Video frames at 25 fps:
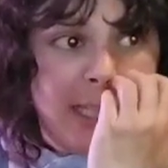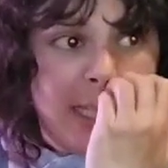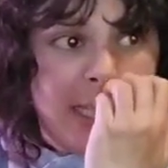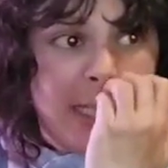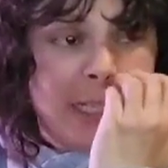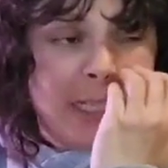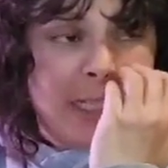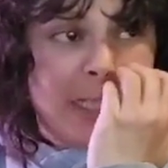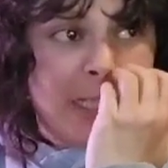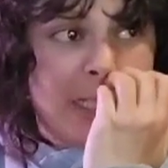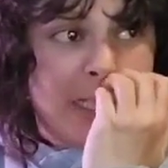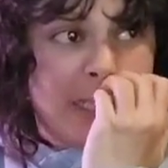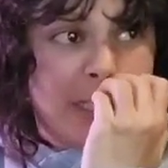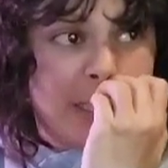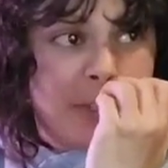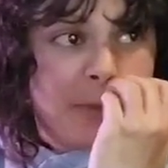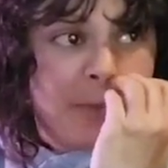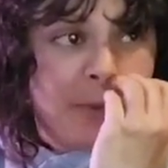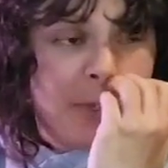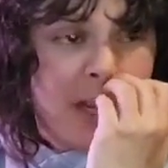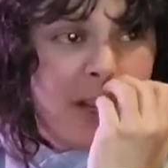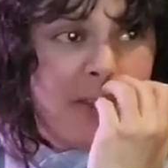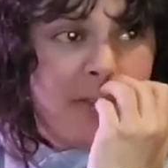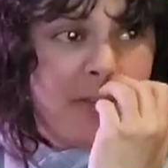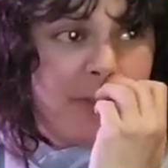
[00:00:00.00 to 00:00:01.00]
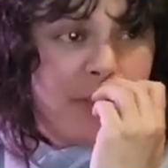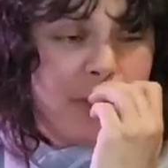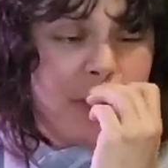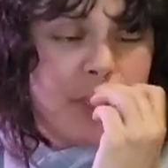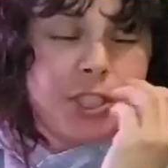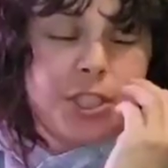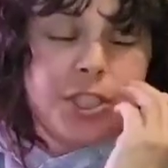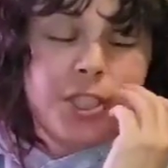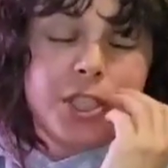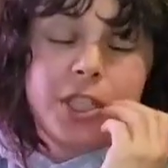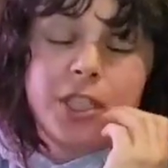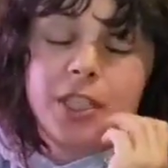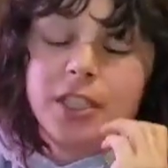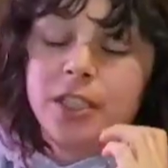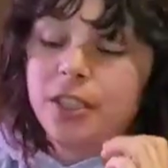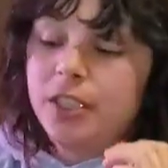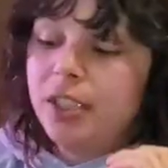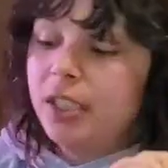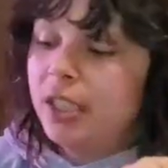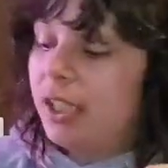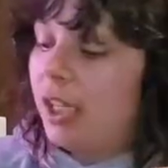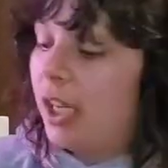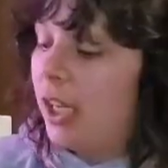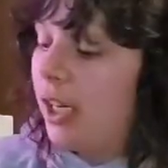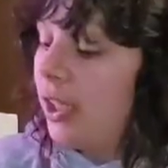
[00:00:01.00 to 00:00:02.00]
this when I first started
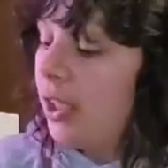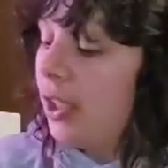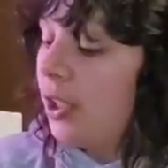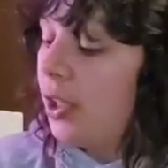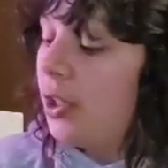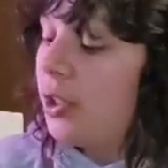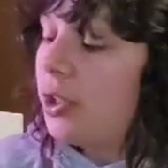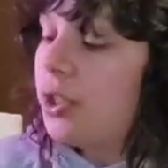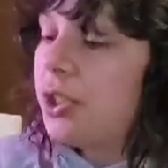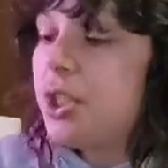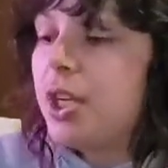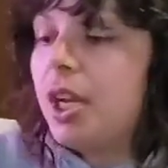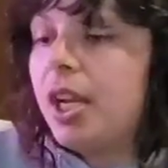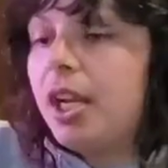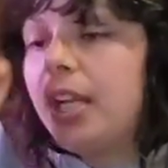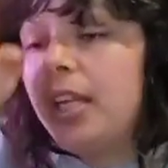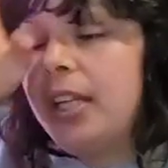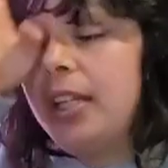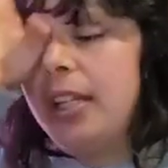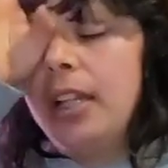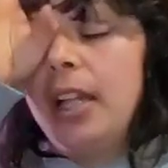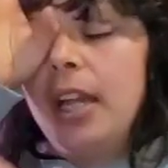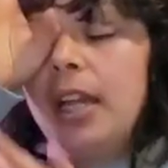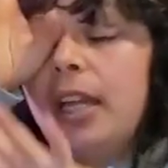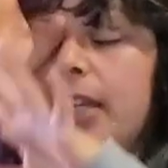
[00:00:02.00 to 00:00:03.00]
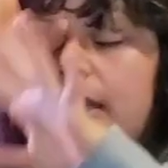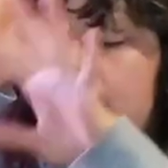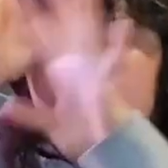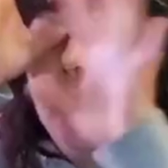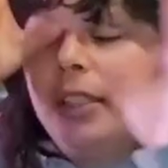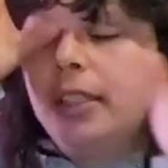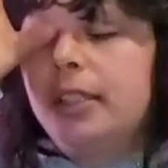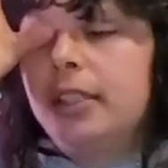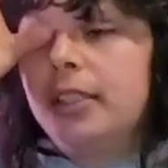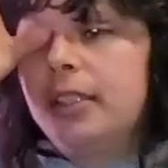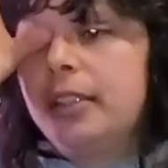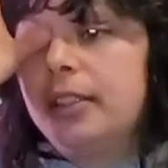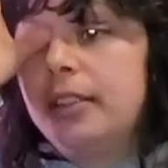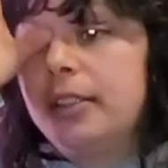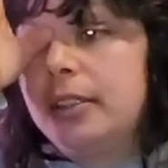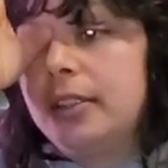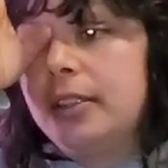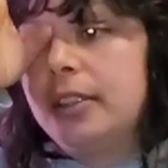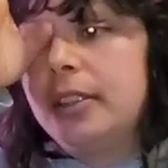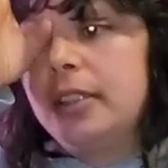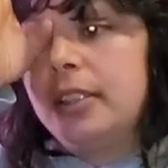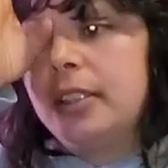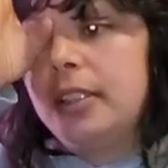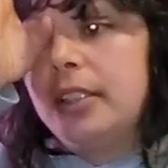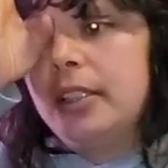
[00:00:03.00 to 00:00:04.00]
learning how to crochet, like
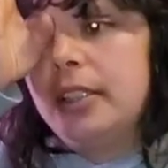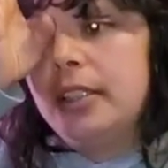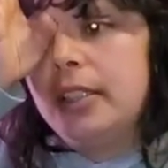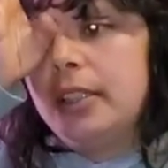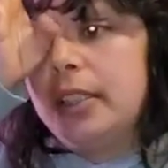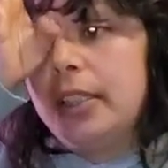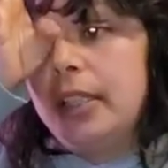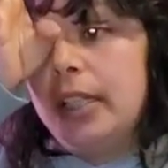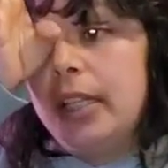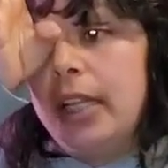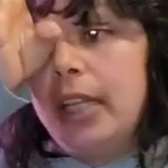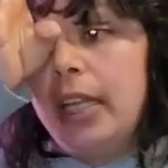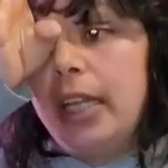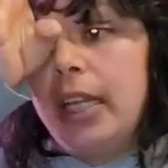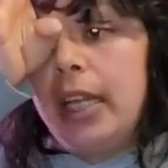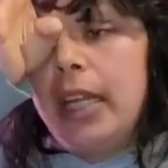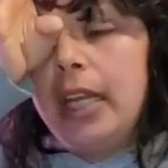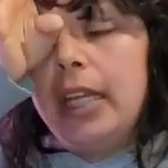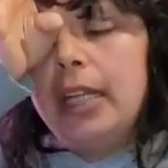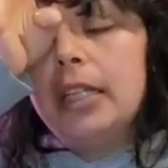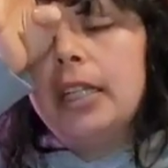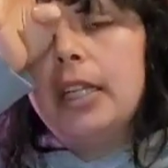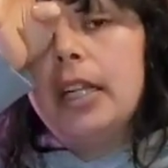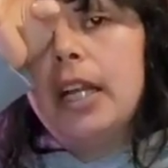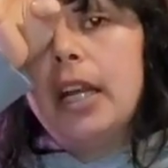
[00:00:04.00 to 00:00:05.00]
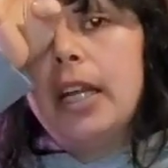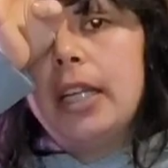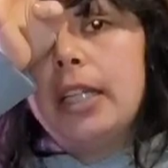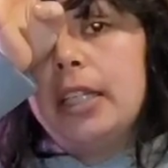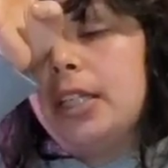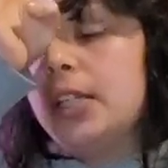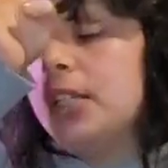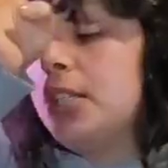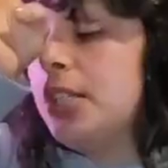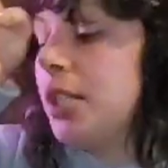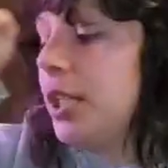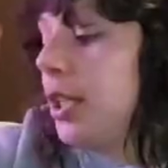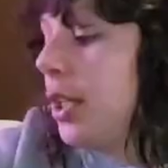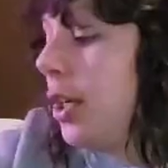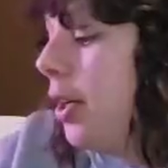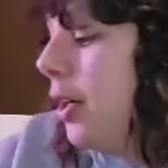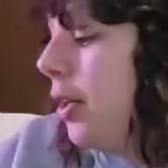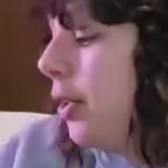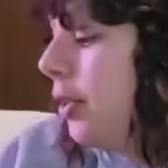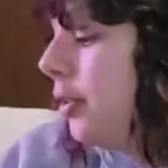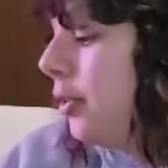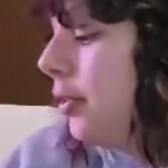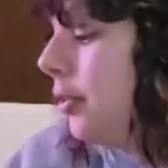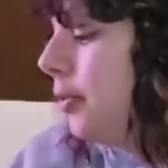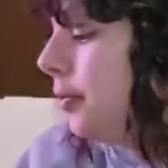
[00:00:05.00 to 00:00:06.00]
8 or 9 years
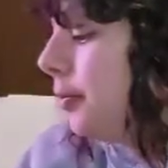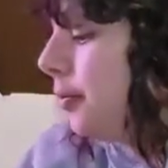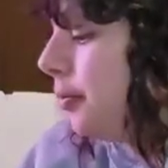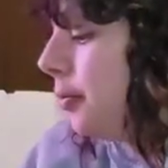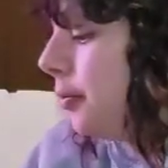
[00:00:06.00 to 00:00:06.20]
ago,